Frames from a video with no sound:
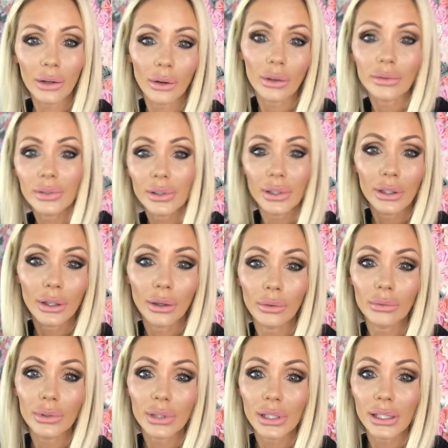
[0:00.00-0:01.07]
or to
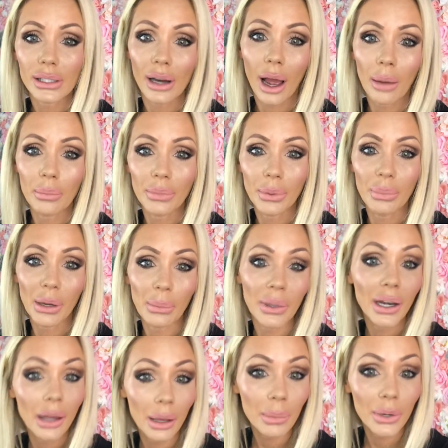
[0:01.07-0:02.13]
stop the
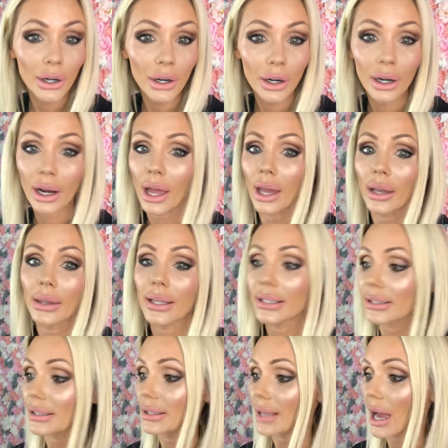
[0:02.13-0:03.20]
pigment inhibitor, and
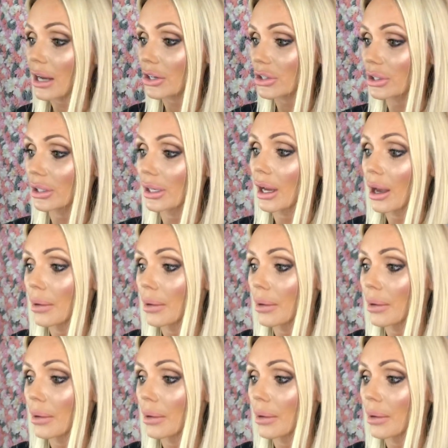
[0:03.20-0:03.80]
this is actually